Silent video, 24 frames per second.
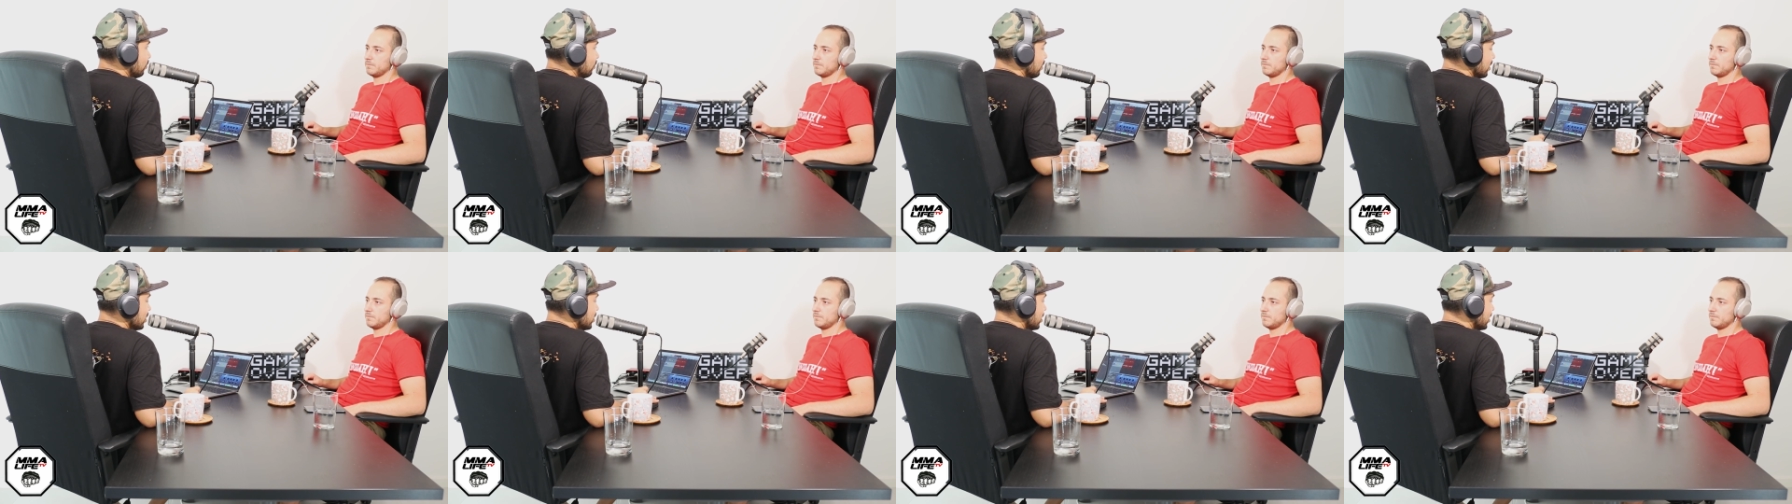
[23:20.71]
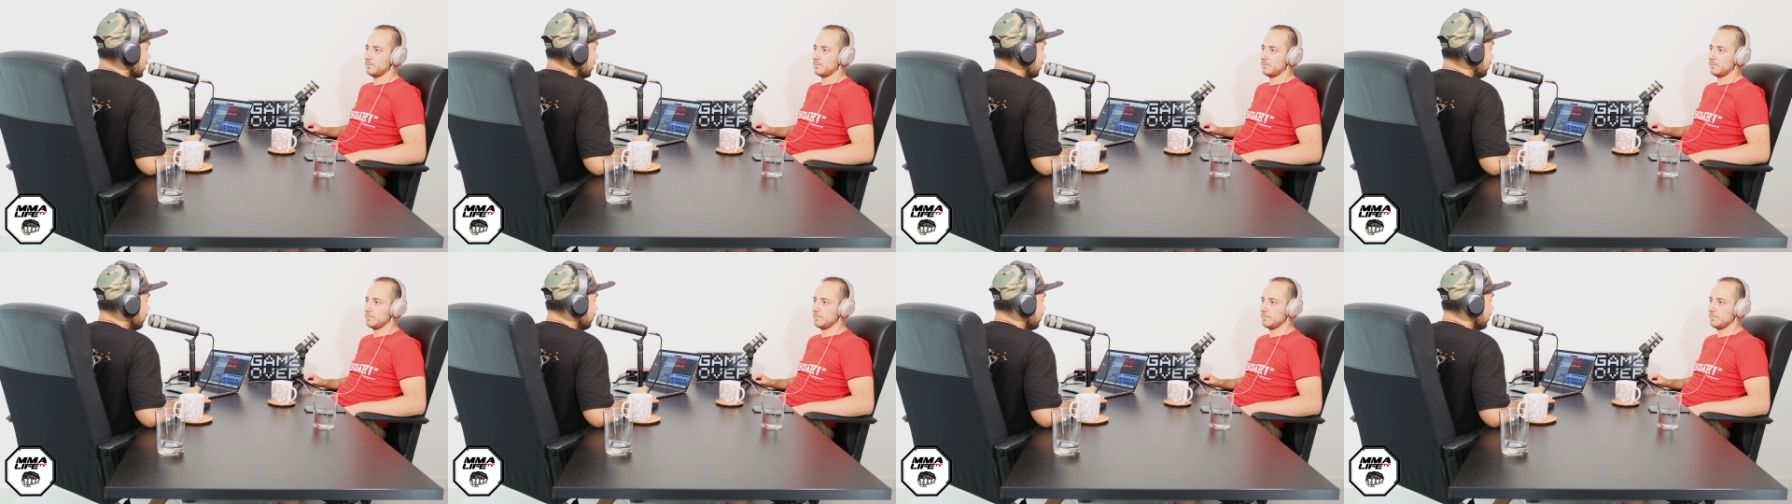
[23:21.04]

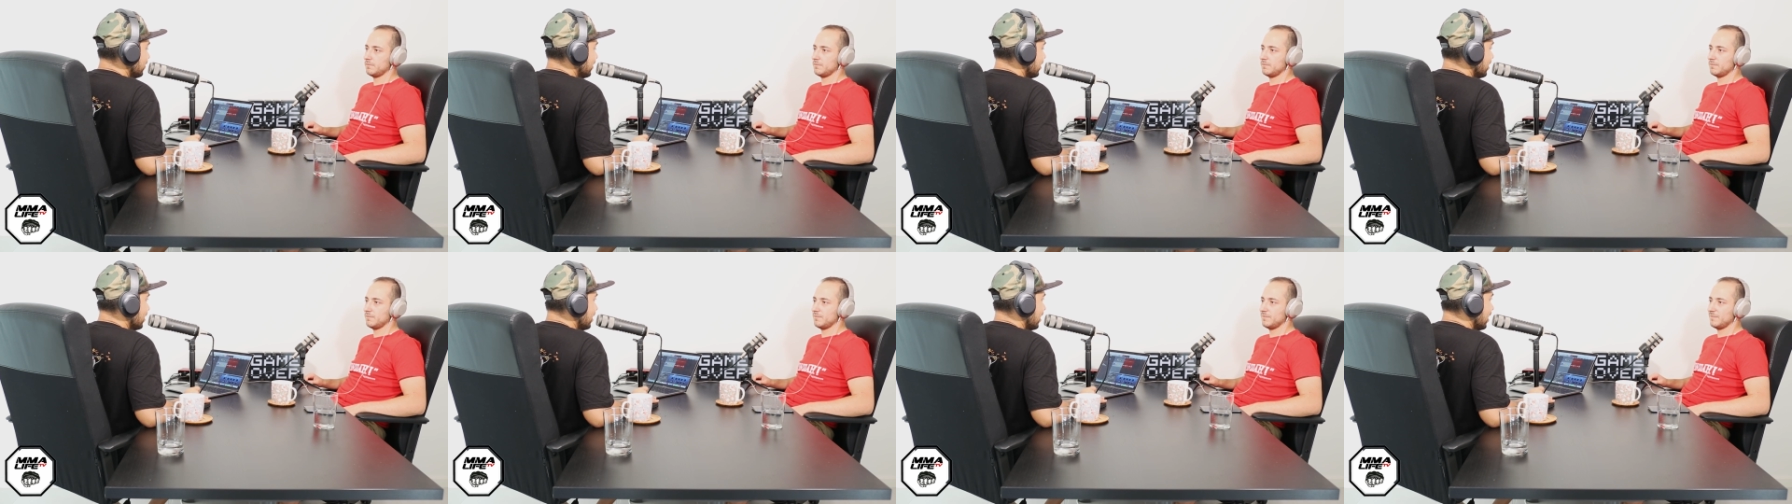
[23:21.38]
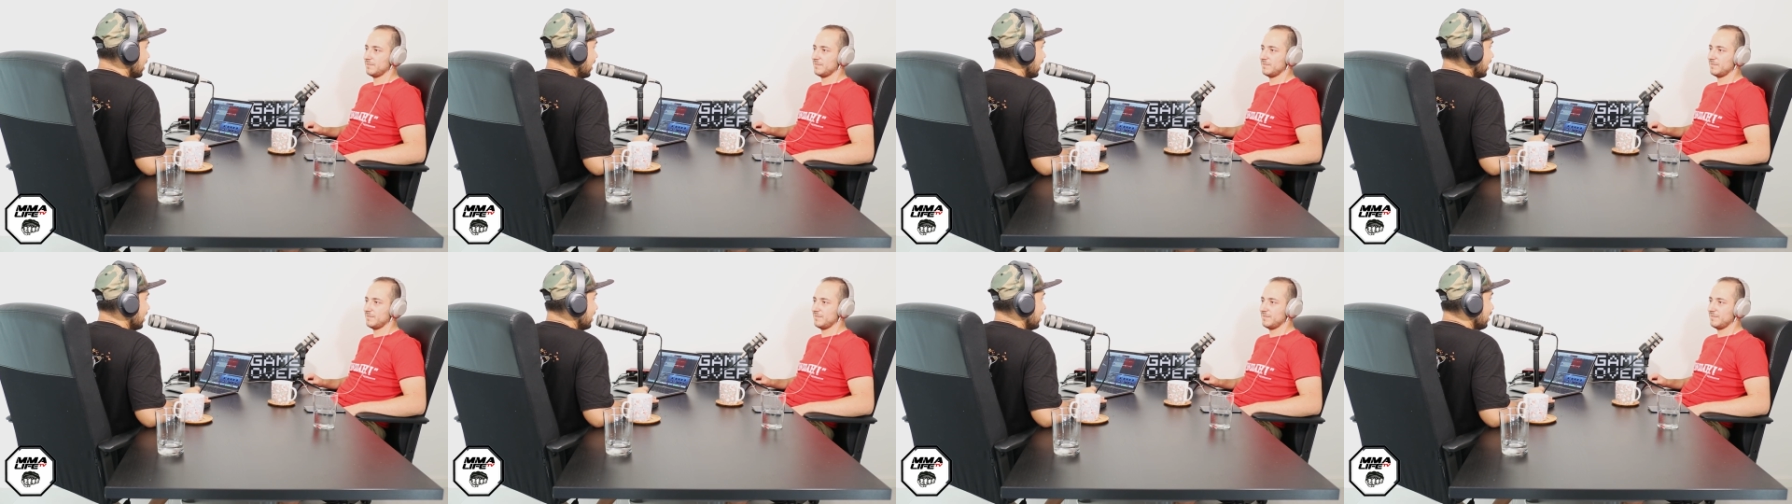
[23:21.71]
Russia
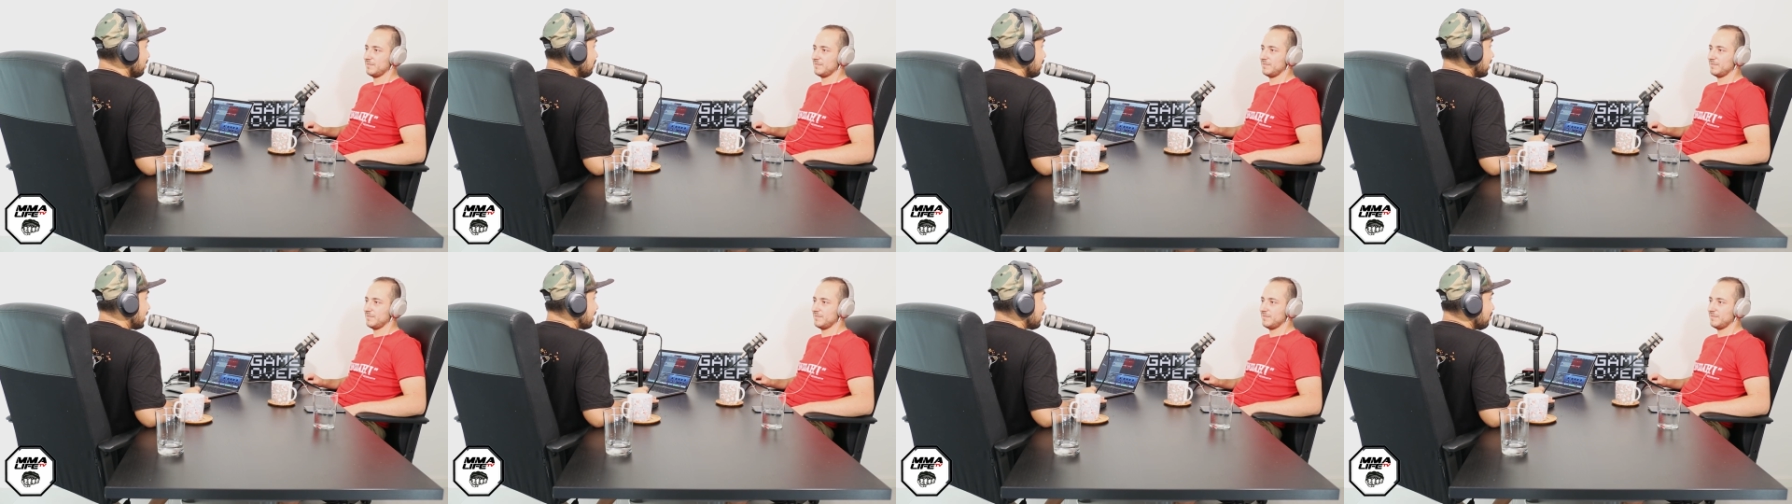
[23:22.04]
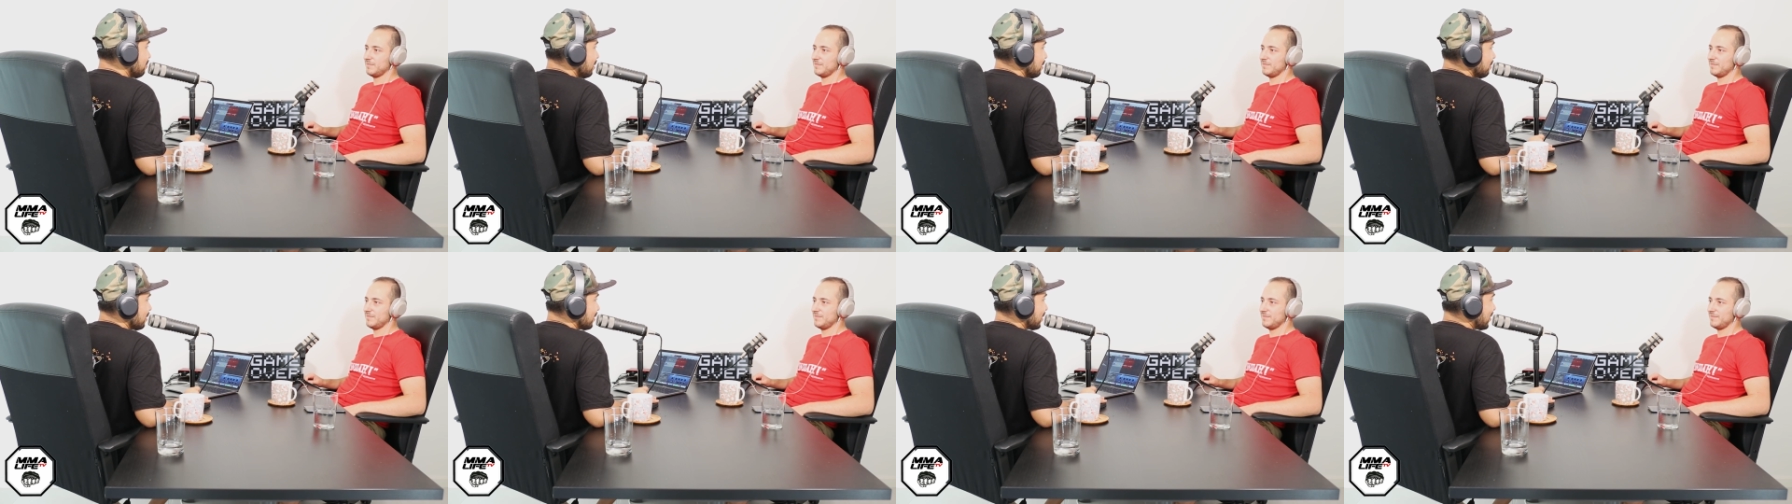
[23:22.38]
and they'll make
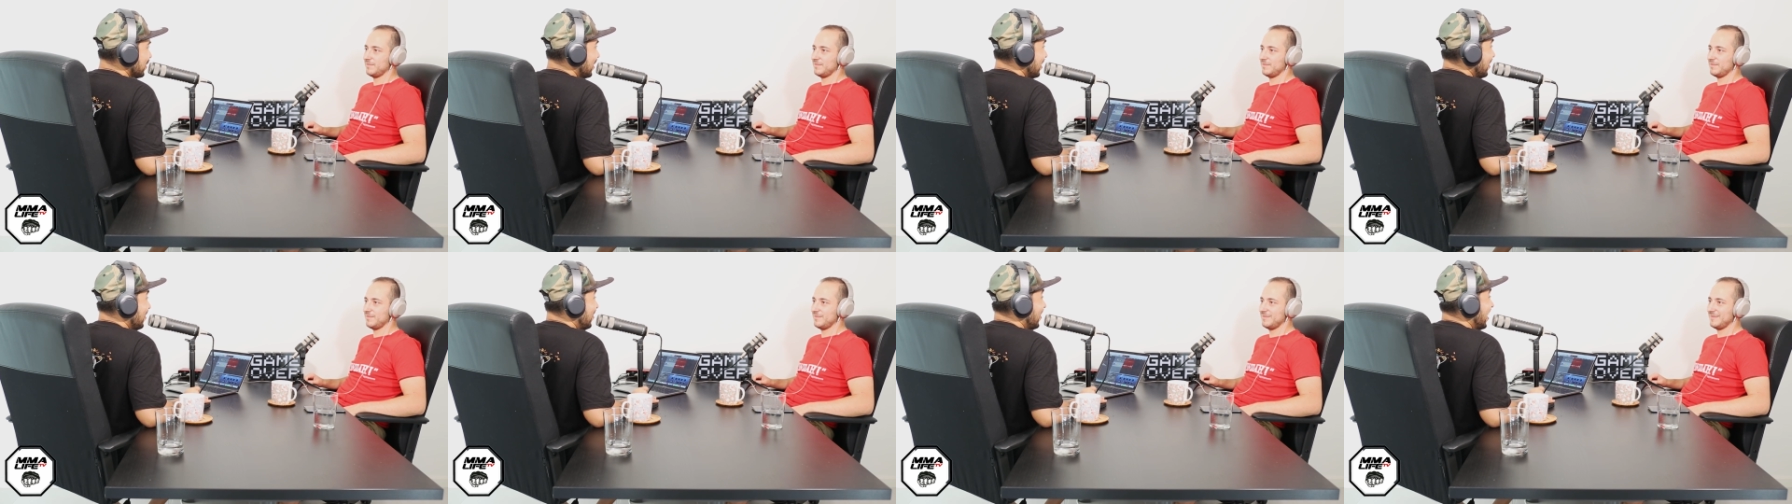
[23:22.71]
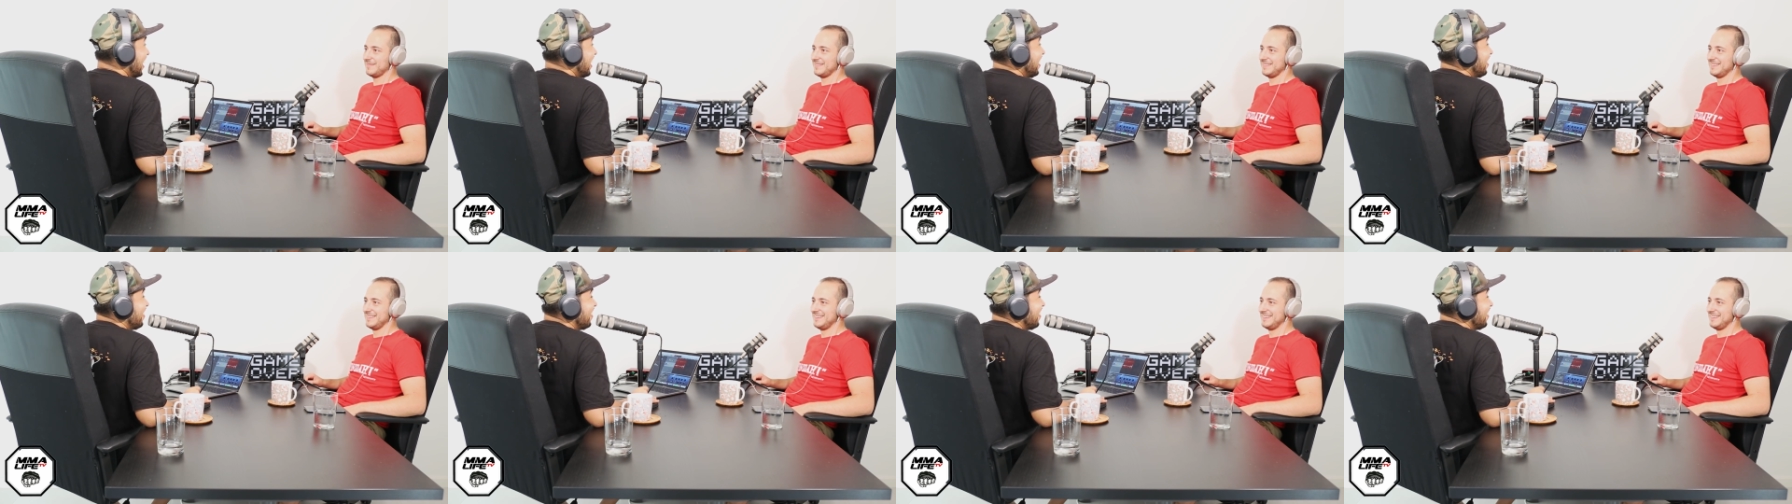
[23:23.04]
Khabib and Conor fight